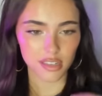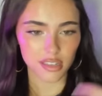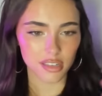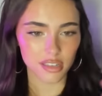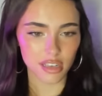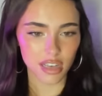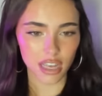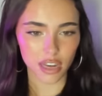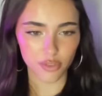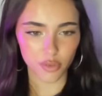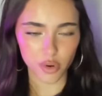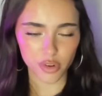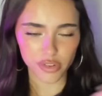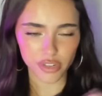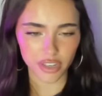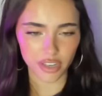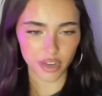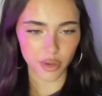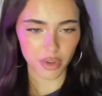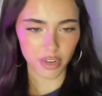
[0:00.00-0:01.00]
And of course, I
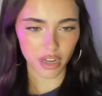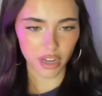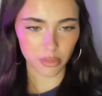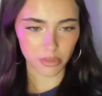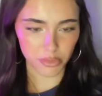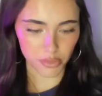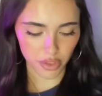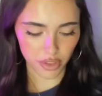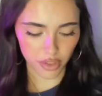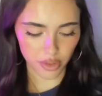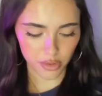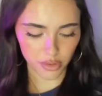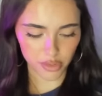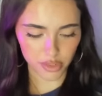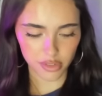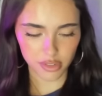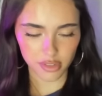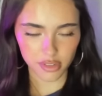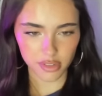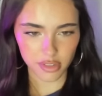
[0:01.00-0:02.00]
know what comes with
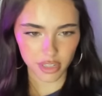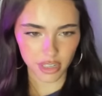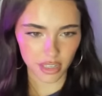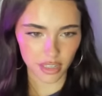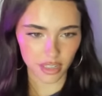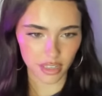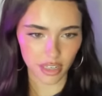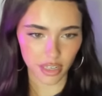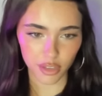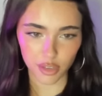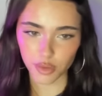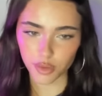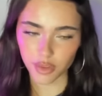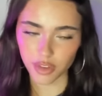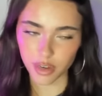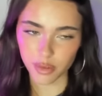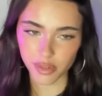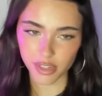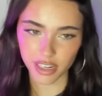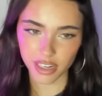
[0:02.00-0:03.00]
those, and I knew that I
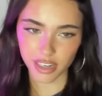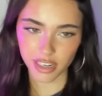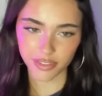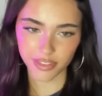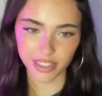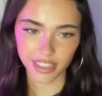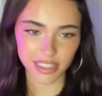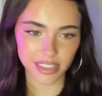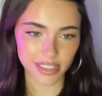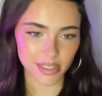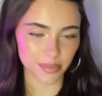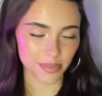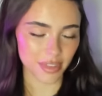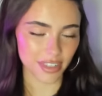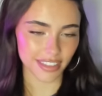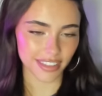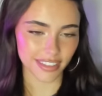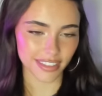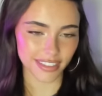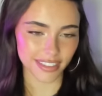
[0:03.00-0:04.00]
was going to have to eat
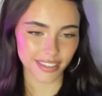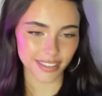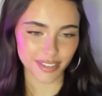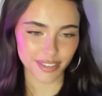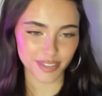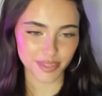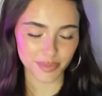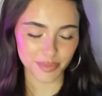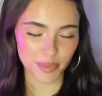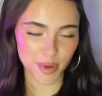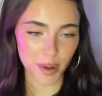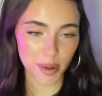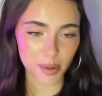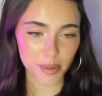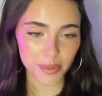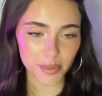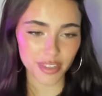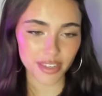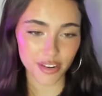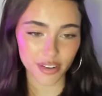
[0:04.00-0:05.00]
something probably
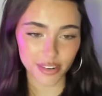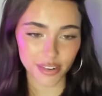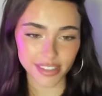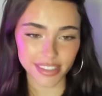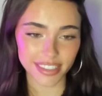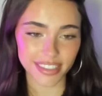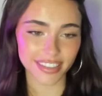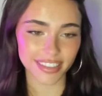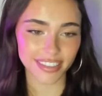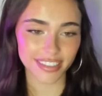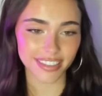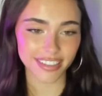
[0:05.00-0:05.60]
gnarly.